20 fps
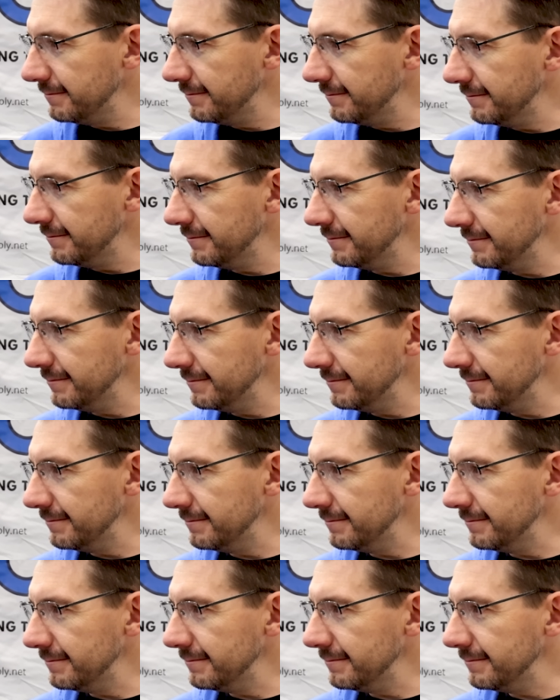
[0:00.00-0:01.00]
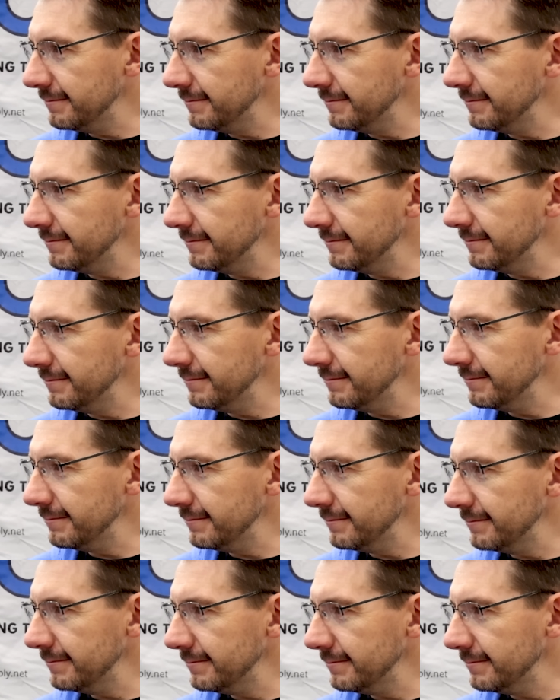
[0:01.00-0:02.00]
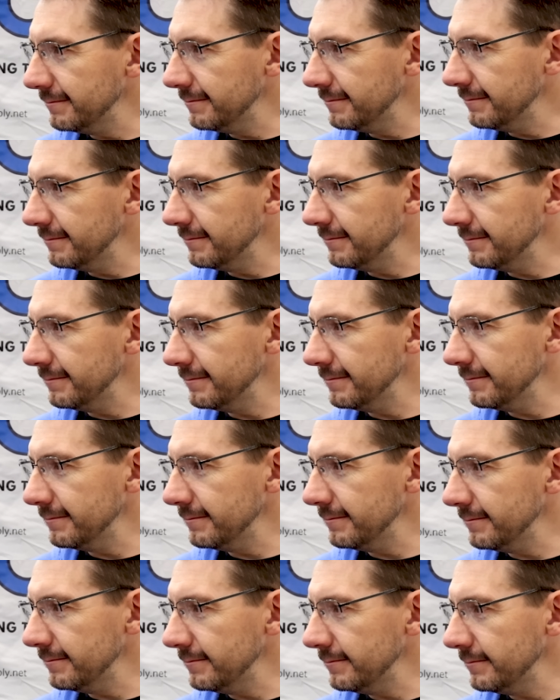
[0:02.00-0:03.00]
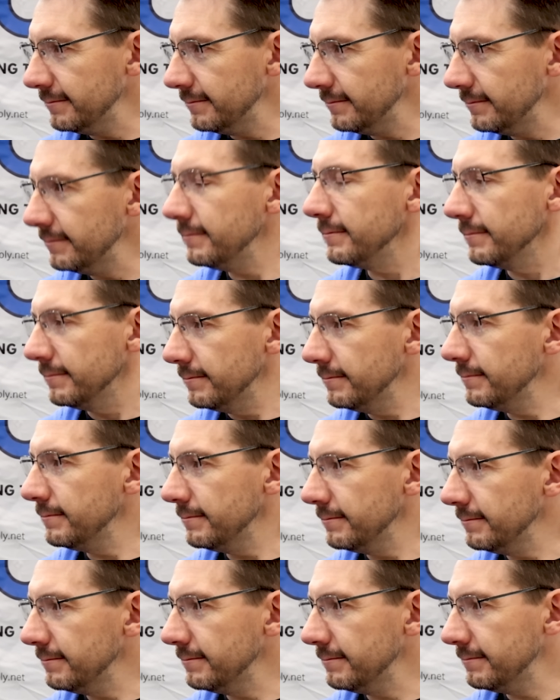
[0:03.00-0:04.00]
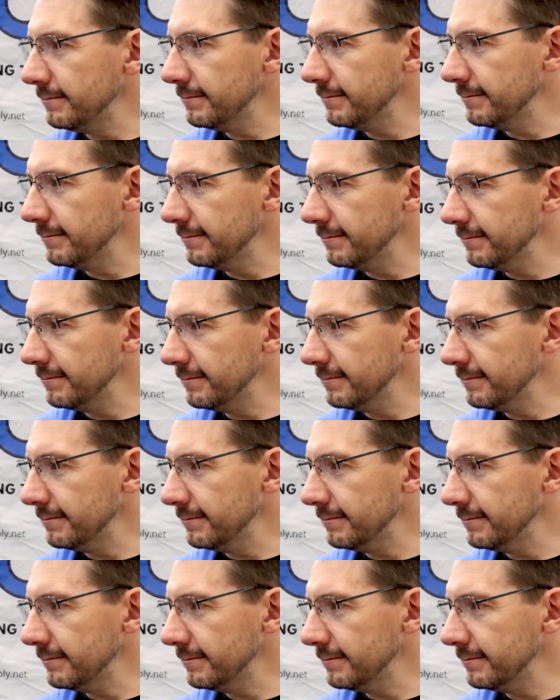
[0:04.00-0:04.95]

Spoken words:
[no speech]